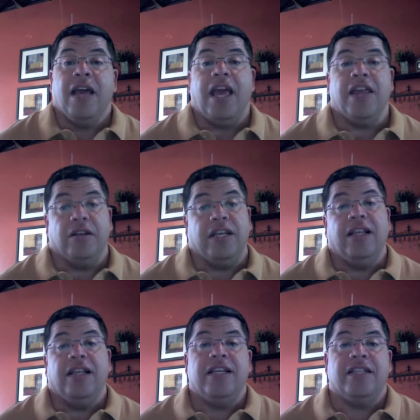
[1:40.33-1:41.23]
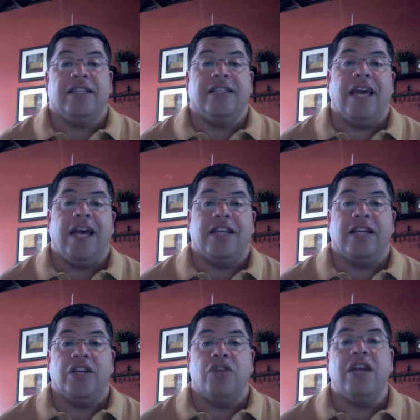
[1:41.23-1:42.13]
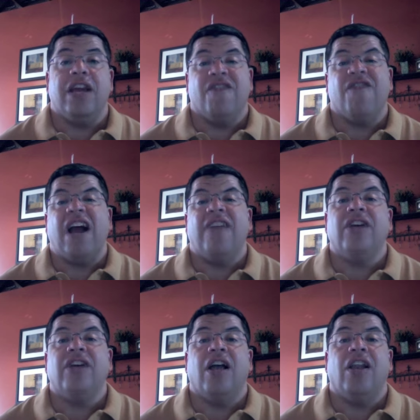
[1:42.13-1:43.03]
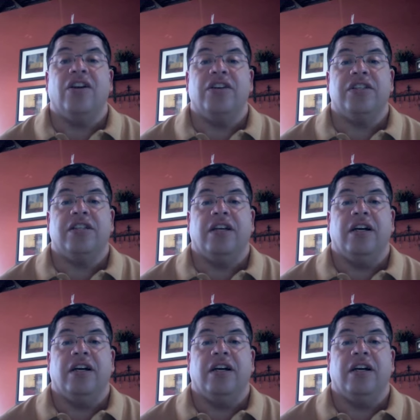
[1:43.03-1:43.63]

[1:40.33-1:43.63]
And the deal is, is that uh, you get five dollars.